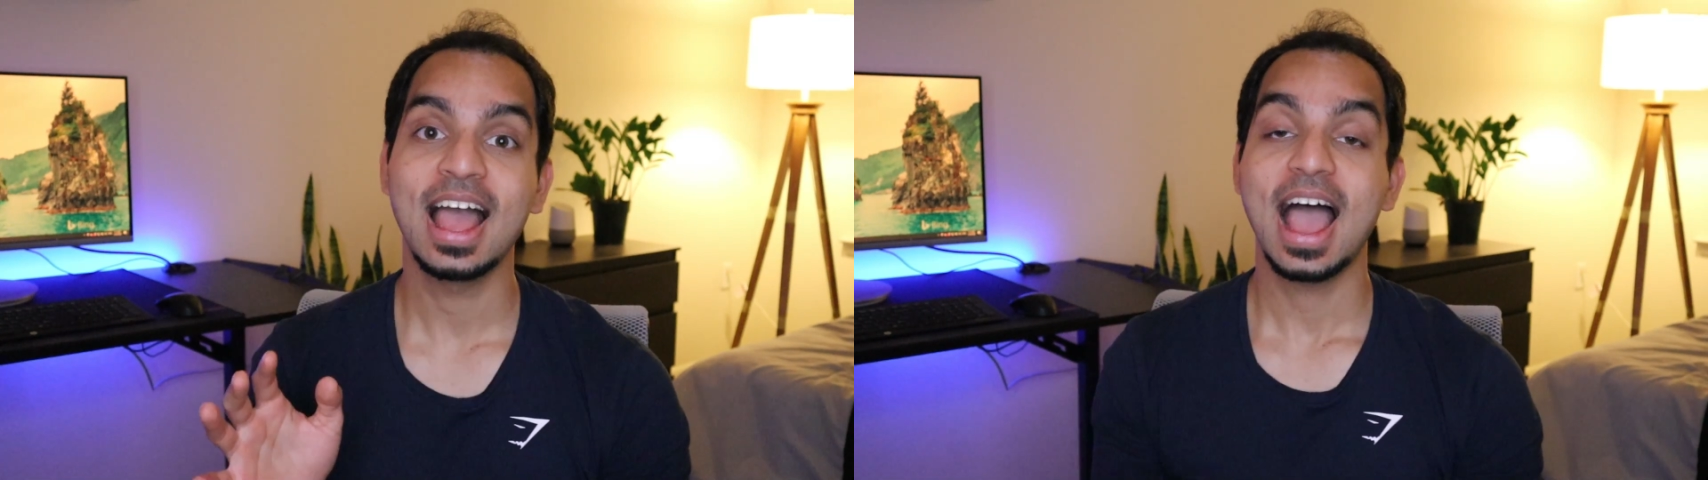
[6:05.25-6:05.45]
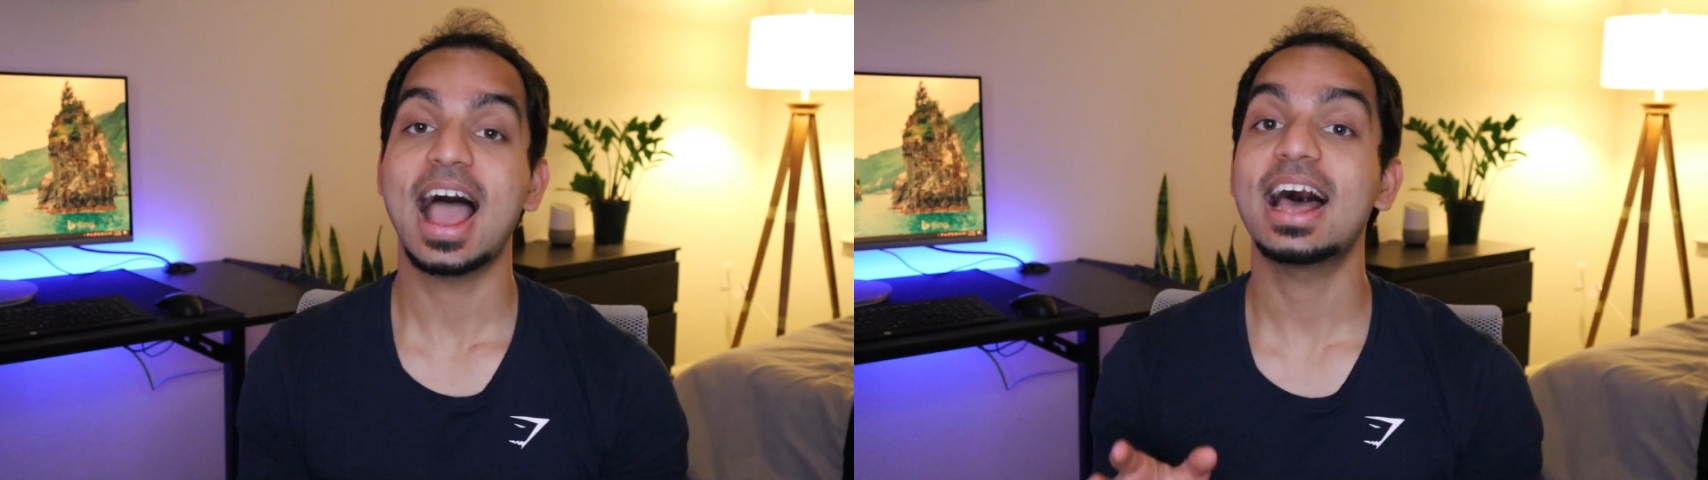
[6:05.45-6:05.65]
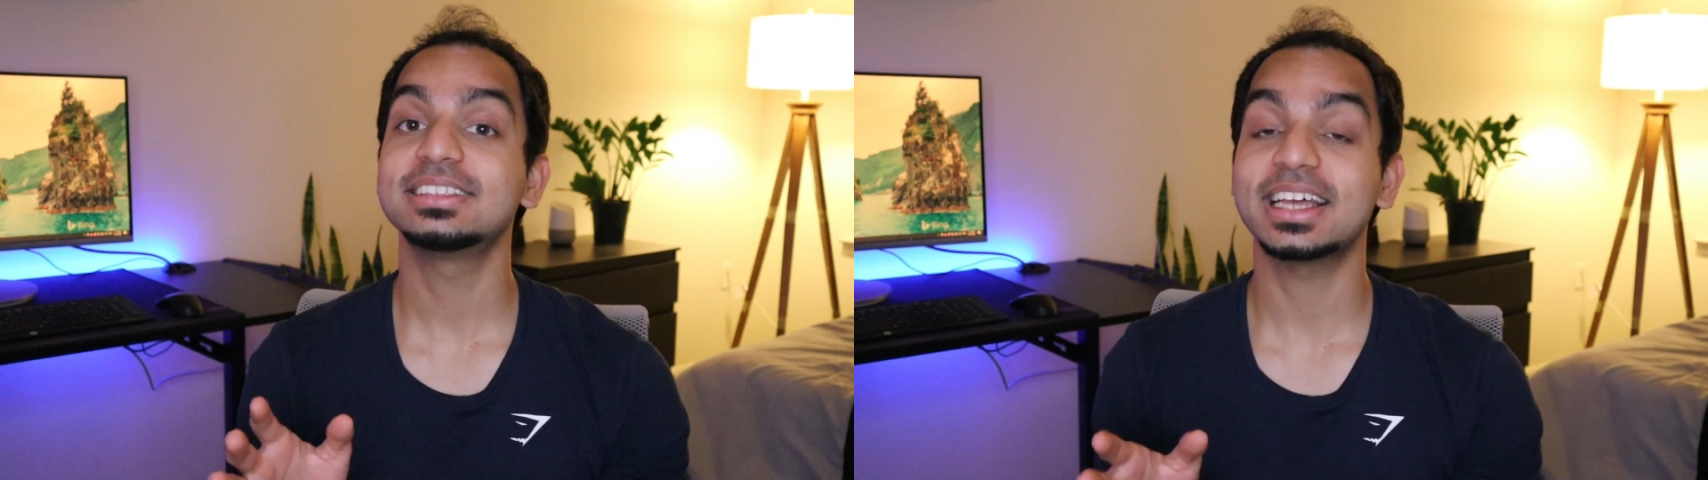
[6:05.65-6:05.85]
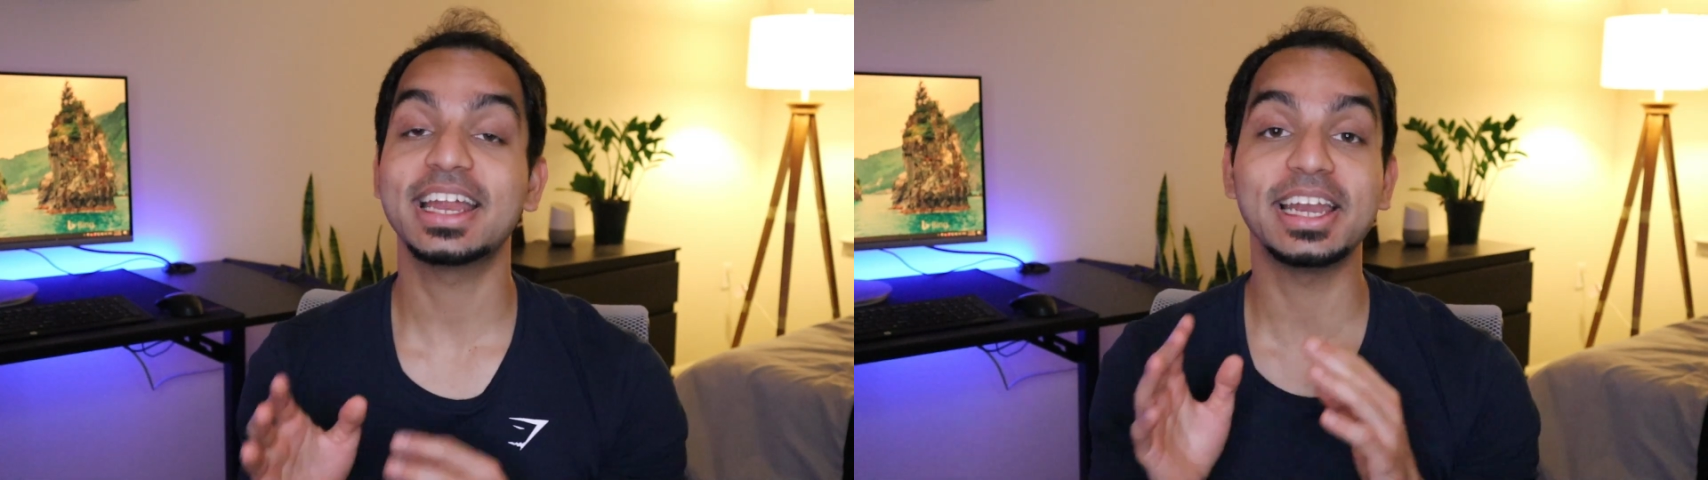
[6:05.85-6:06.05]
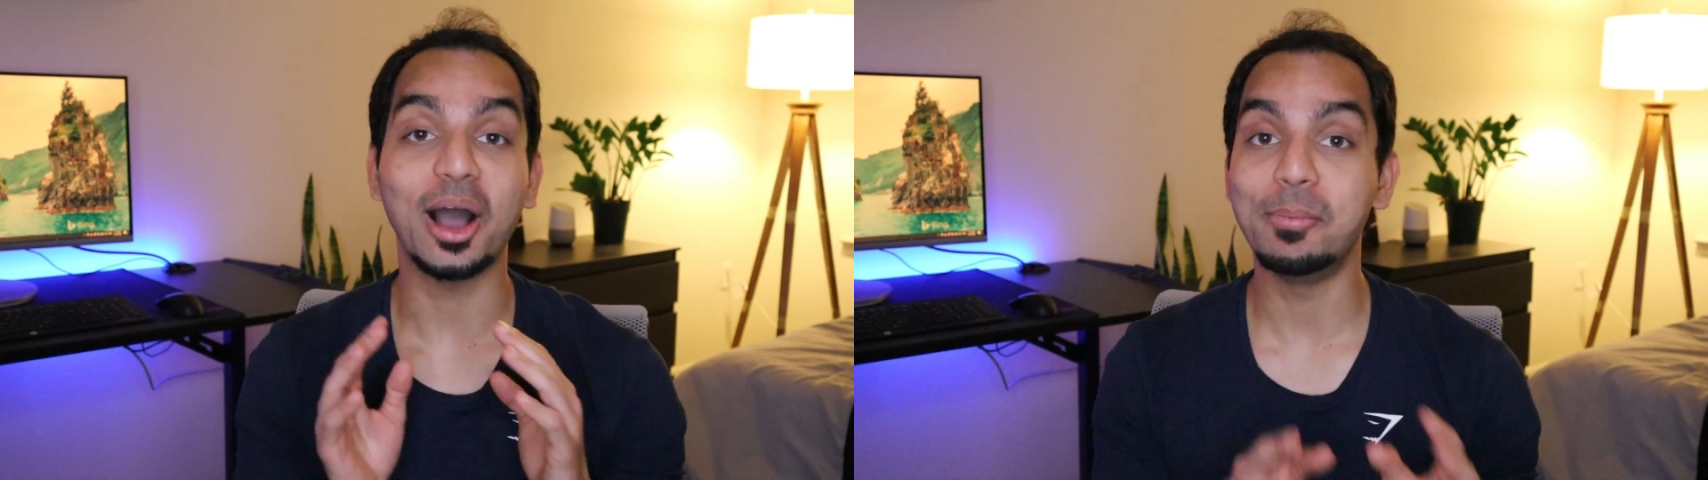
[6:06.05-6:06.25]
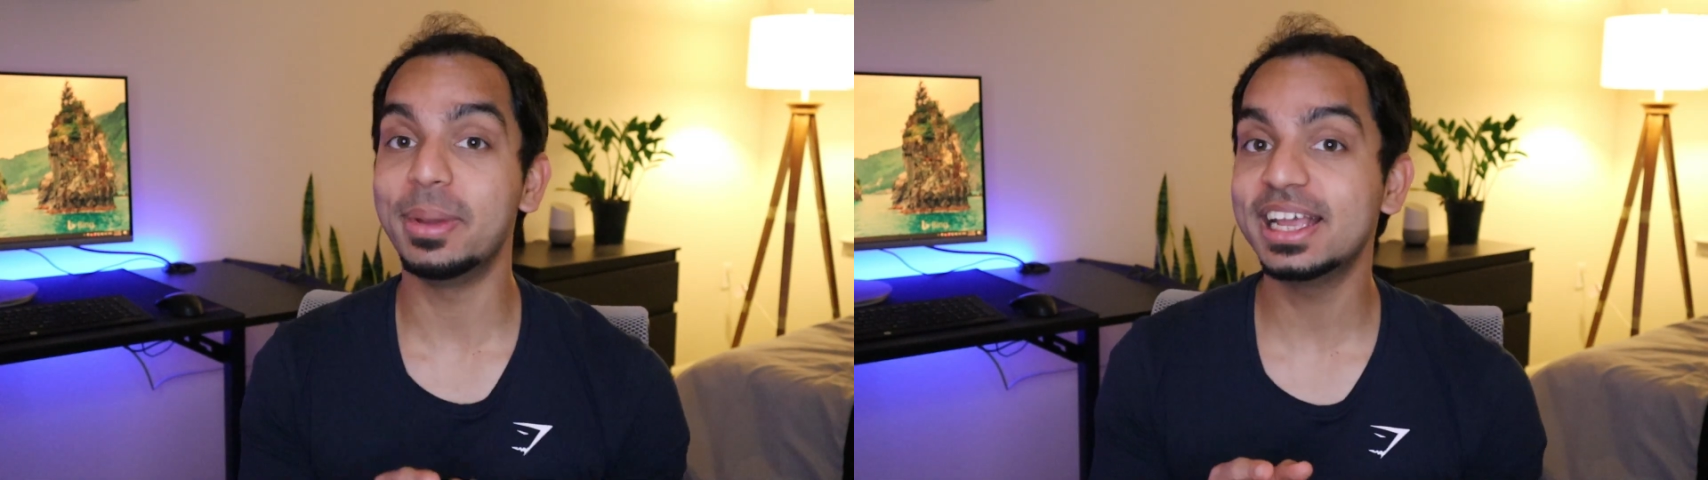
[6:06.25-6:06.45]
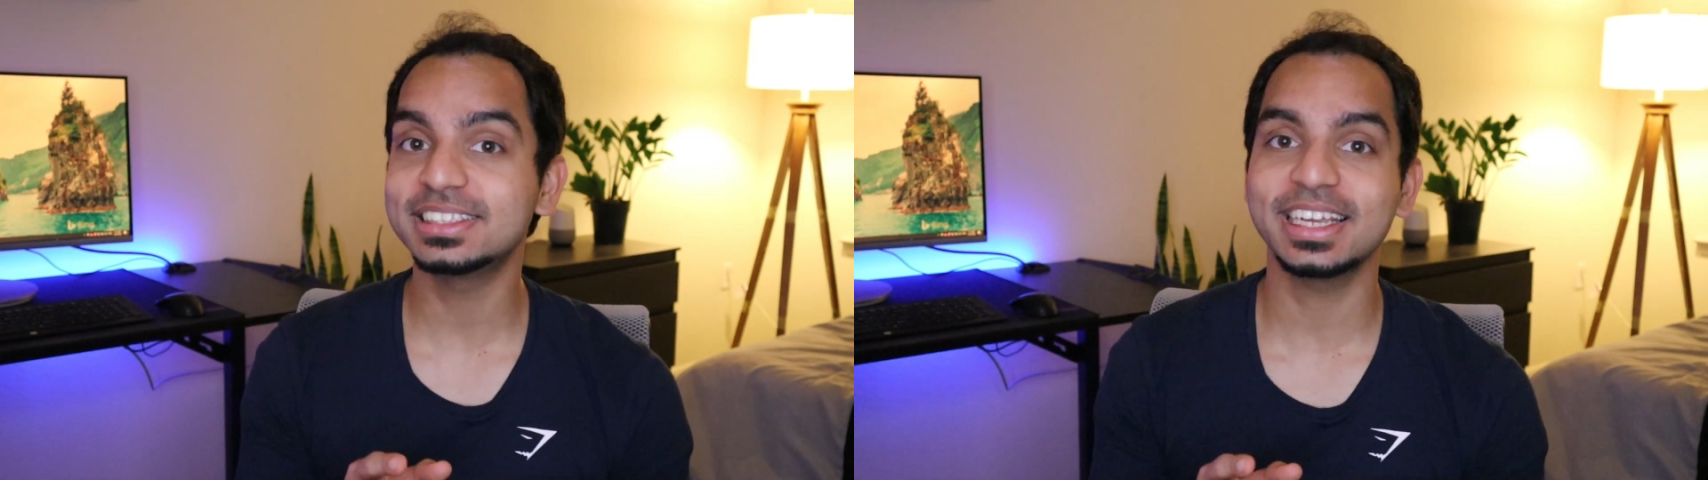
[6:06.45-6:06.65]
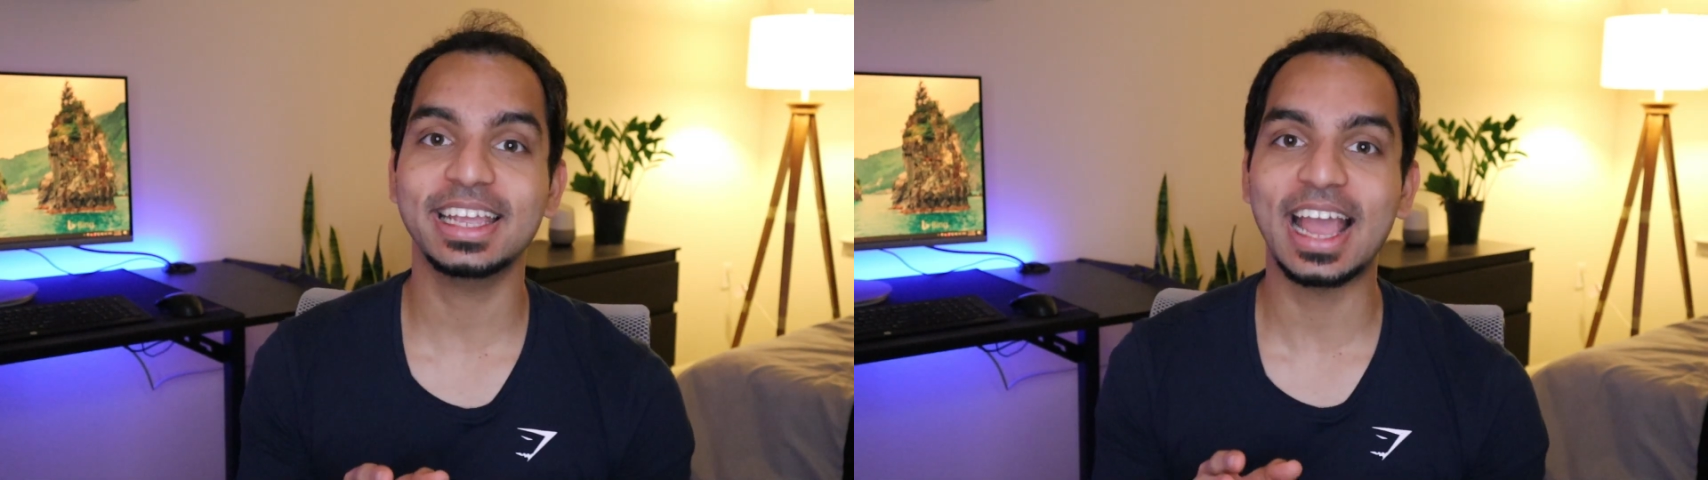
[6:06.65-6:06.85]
has an amazing